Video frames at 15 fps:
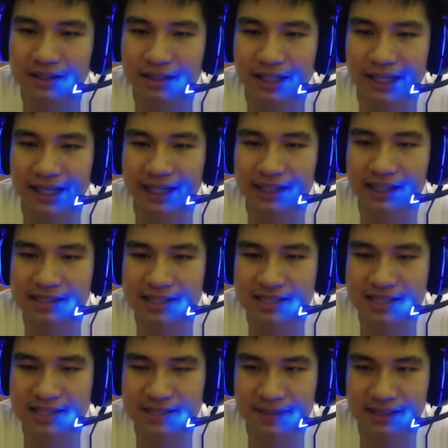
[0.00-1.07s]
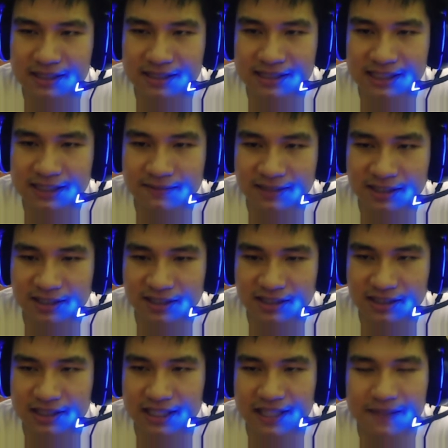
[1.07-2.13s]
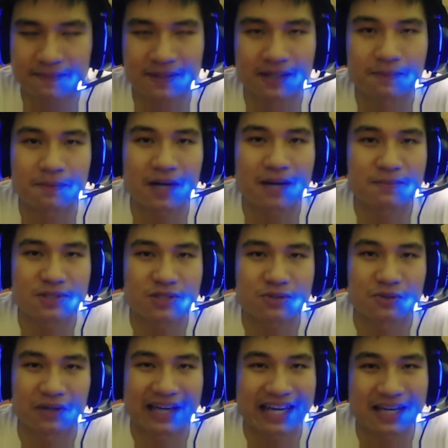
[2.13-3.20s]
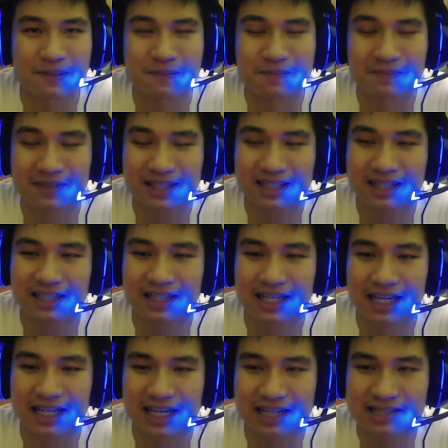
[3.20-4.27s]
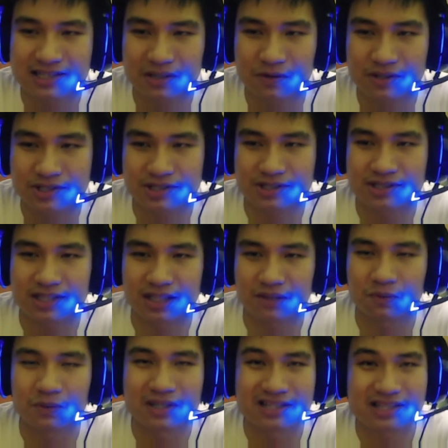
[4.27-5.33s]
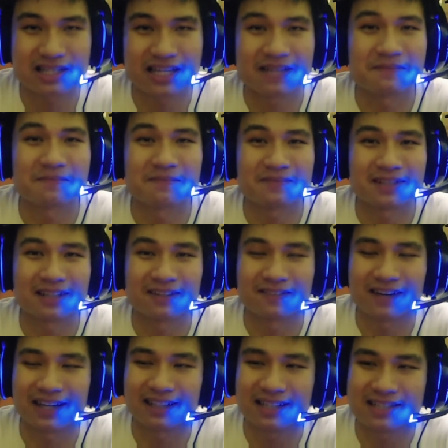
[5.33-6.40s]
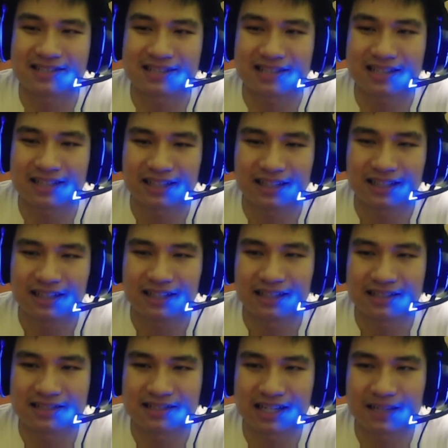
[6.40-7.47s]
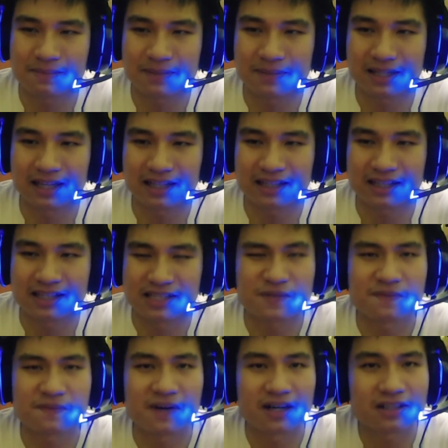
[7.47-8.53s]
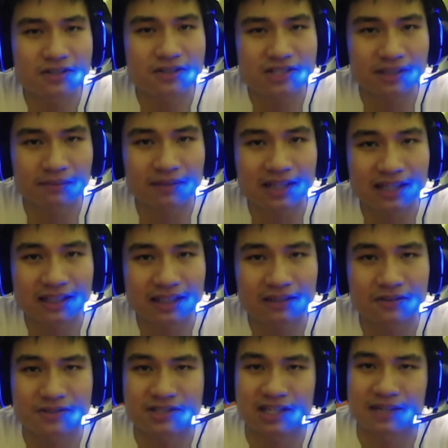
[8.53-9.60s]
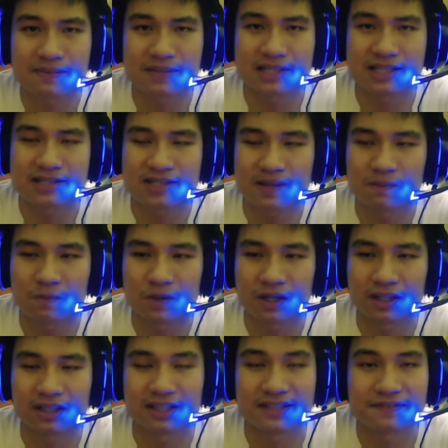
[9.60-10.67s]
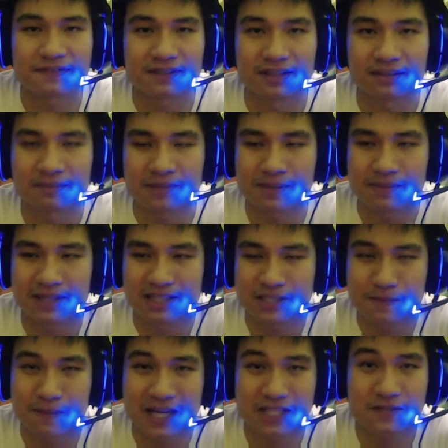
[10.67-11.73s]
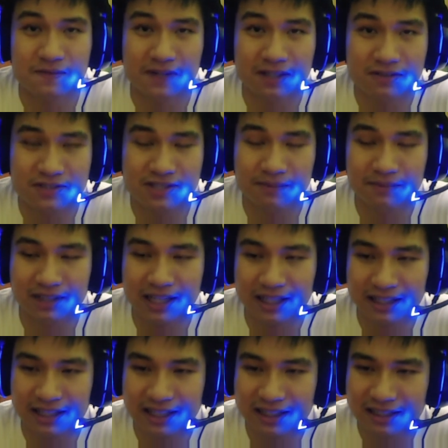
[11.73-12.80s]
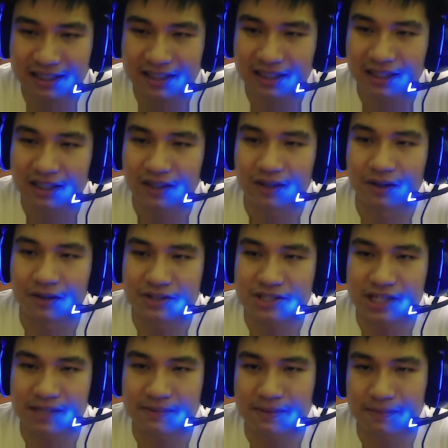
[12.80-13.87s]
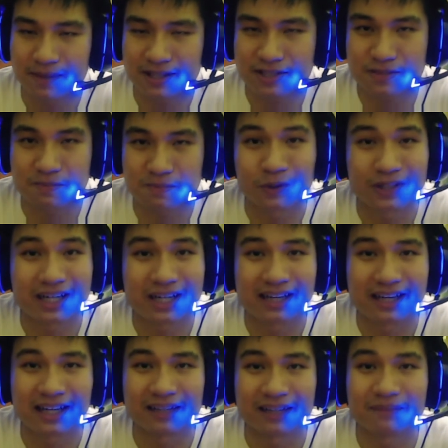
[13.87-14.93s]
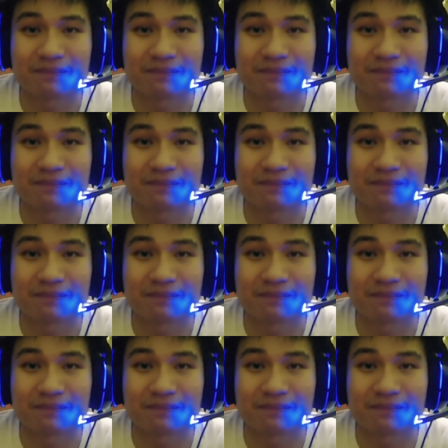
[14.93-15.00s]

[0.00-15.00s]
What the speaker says: And he does mention he keeping a promise to him, and I guess the question is that, who is him, you know, right? Is he gonna be like his father or something like that, or is it gonna be someone different, maybe his best friend or something like that, or is it gonna be much more than that?